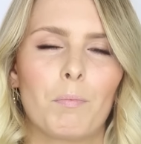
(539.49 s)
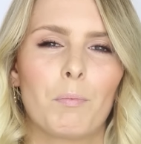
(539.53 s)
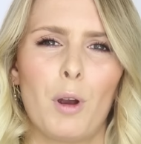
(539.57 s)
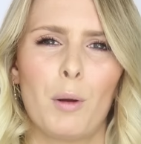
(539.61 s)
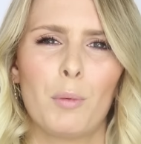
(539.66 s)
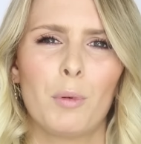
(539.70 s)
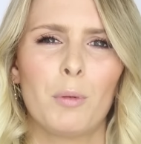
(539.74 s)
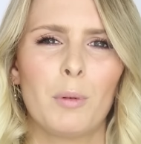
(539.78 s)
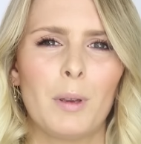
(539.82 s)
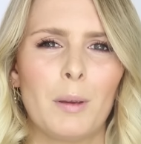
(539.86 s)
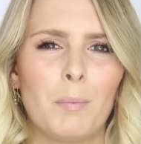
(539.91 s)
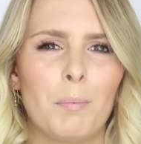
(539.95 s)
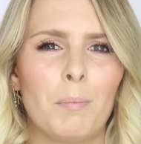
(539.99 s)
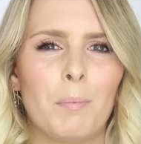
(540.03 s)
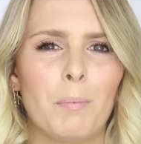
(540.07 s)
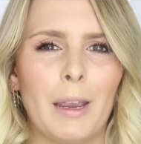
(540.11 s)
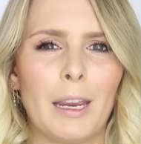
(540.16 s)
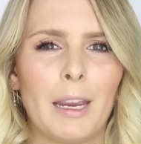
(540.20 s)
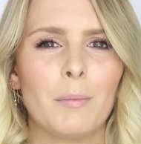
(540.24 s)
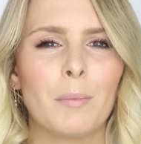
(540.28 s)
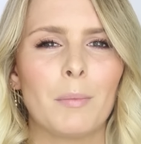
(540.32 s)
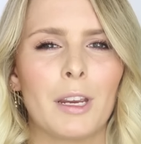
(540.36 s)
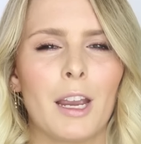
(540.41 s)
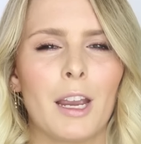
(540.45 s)
probably
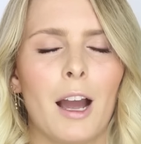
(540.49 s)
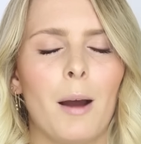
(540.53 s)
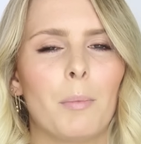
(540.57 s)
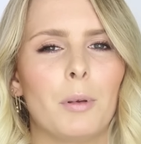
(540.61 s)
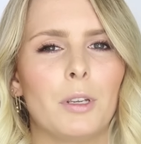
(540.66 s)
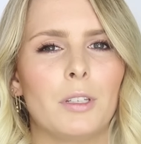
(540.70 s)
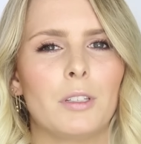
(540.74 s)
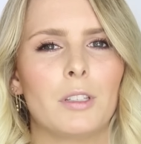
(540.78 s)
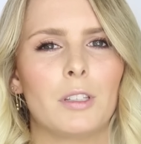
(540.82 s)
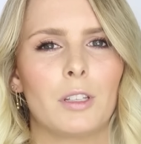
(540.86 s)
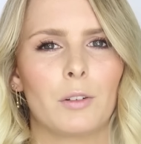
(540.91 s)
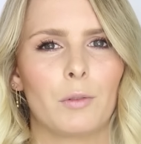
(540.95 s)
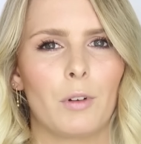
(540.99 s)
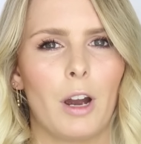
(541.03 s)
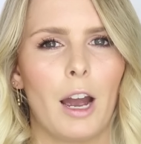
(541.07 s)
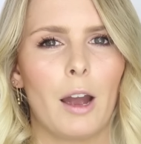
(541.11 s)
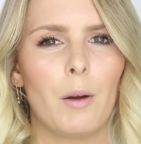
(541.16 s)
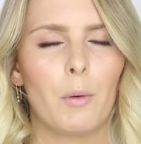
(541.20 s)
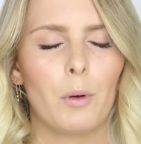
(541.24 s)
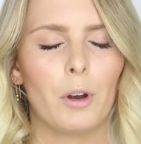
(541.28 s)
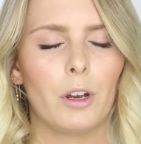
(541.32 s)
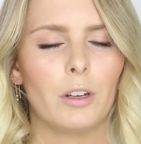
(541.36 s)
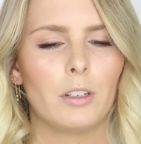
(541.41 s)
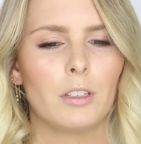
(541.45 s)
beat me up is the
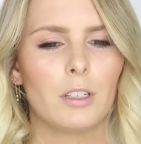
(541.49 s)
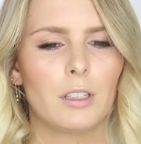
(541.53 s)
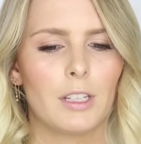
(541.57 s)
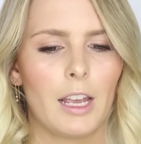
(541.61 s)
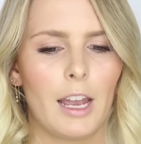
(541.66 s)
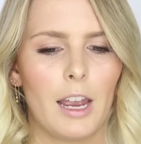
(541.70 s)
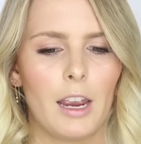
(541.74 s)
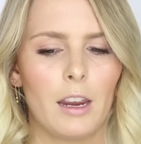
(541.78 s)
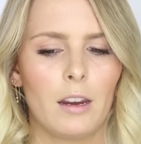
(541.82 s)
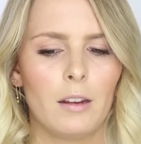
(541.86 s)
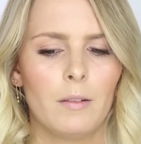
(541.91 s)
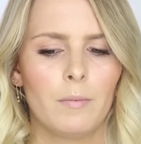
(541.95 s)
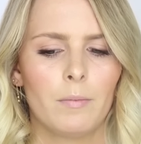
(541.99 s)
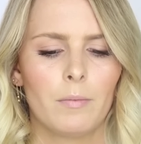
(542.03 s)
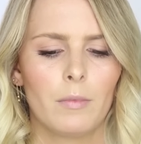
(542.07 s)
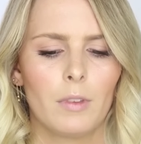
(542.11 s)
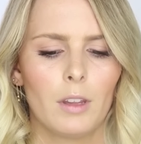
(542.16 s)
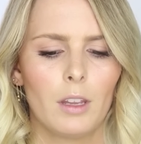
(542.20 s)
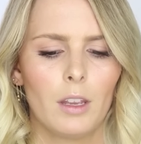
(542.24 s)
right word to say.